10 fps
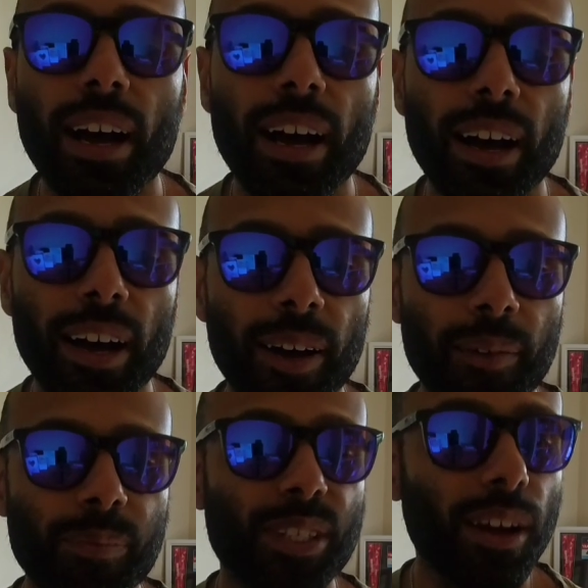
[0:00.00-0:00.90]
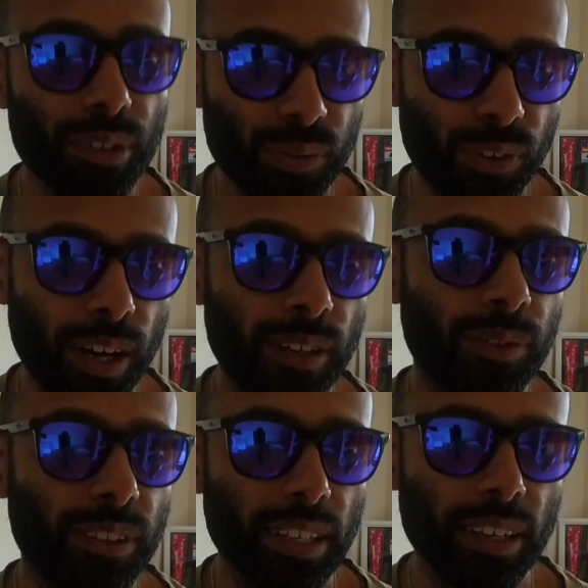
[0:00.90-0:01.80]
So that was
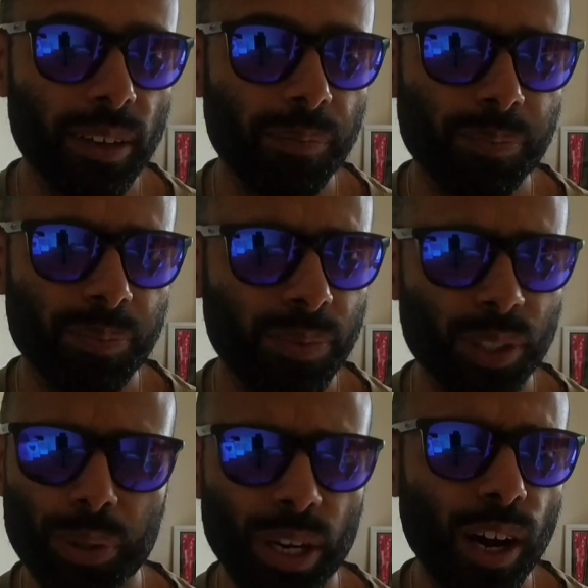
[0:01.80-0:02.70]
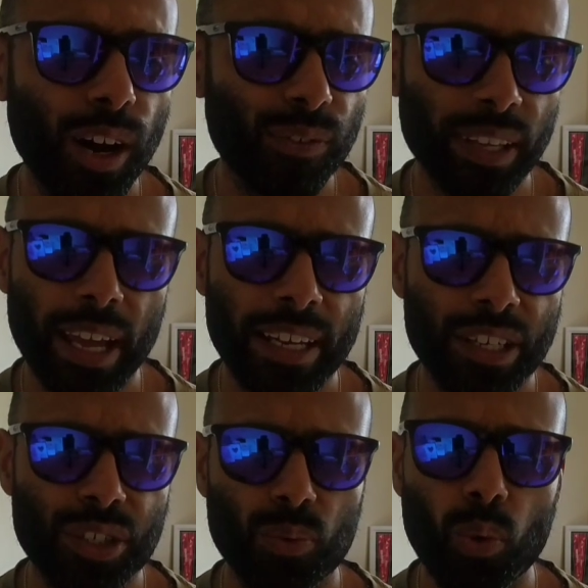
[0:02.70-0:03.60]
fun. Did a
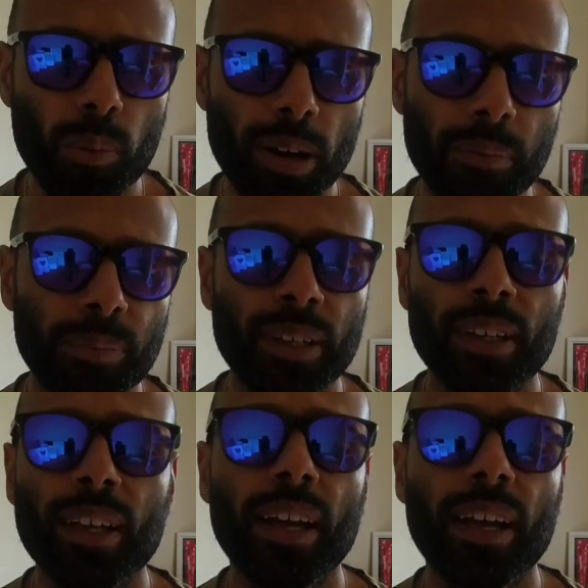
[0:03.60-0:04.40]
2.5k-ish warm-up,